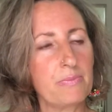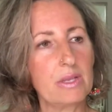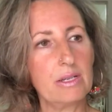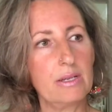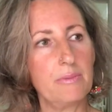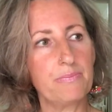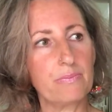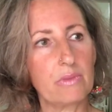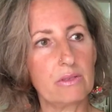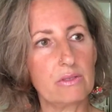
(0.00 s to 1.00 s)

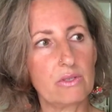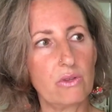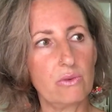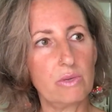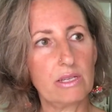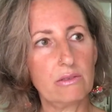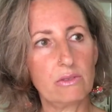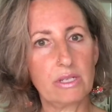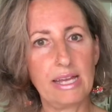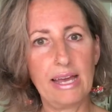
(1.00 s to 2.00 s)
so that we can
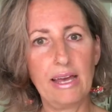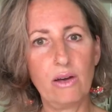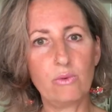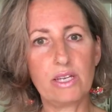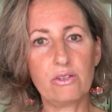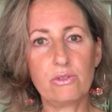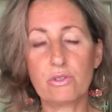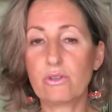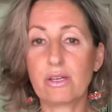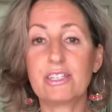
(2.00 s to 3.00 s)
look at how we can
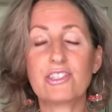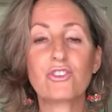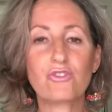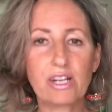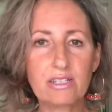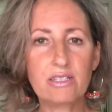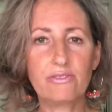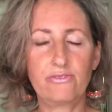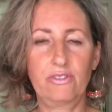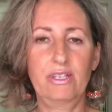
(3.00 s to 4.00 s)
use all the
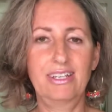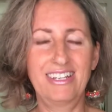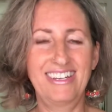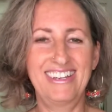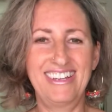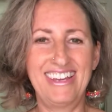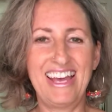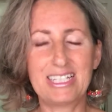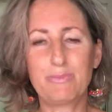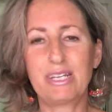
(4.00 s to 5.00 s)
constructive
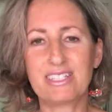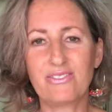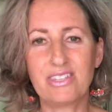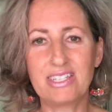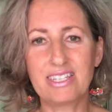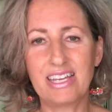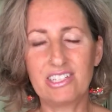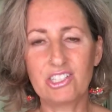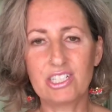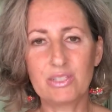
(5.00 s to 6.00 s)
aspects of these
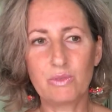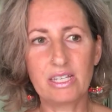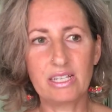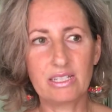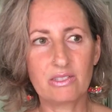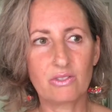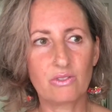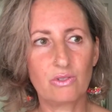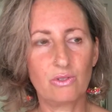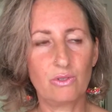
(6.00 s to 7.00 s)
energies within us
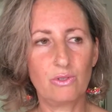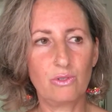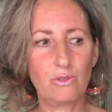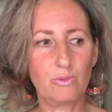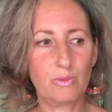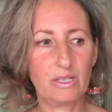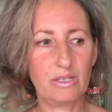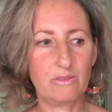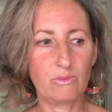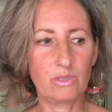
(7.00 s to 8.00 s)
to
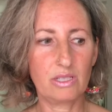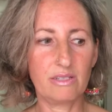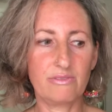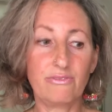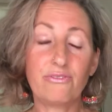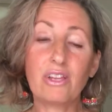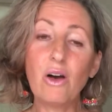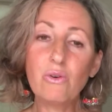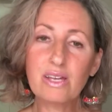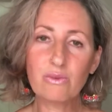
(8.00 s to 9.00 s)
be really
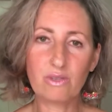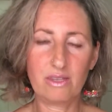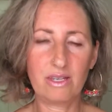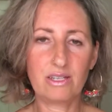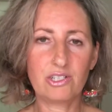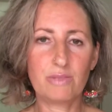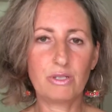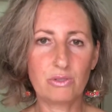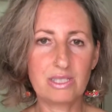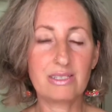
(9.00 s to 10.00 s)
flowing with the energy,
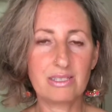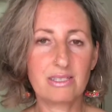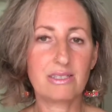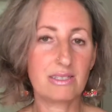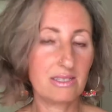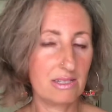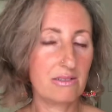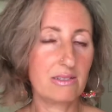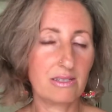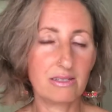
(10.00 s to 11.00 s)
because this
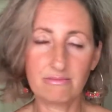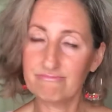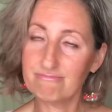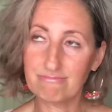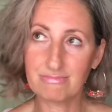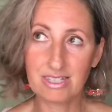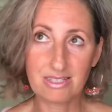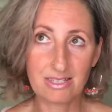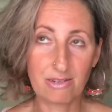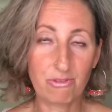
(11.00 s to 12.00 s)
year, as I
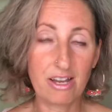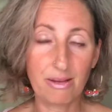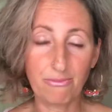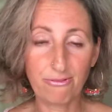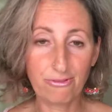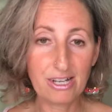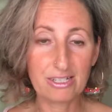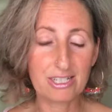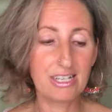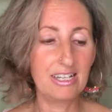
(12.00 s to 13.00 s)
said right up front,